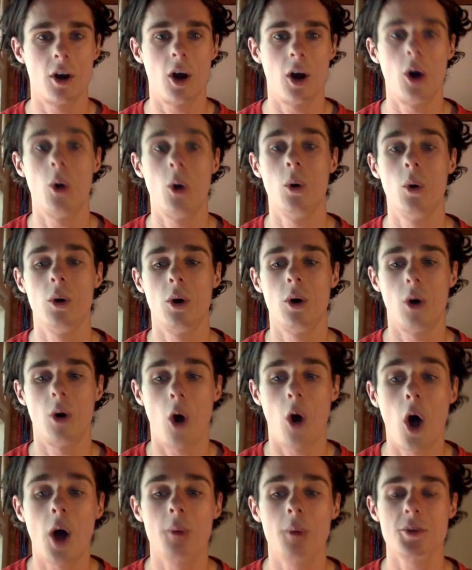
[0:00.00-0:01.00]

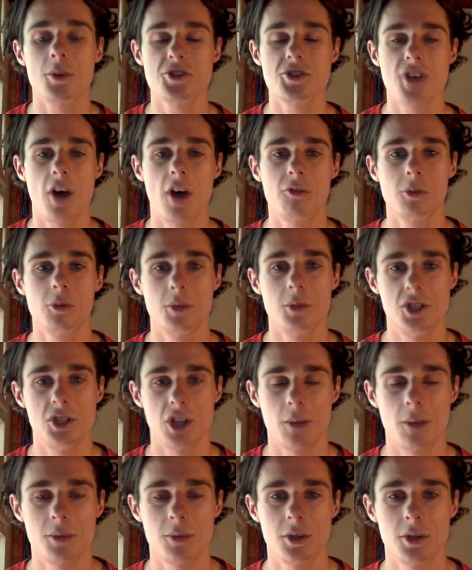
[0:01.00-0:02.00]
I myself will be
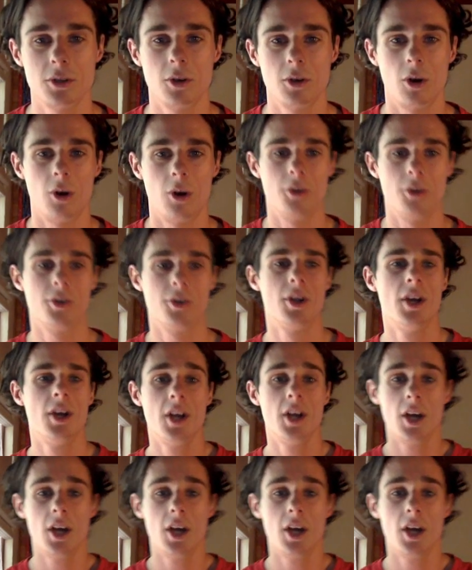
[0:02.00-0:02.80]
jumping on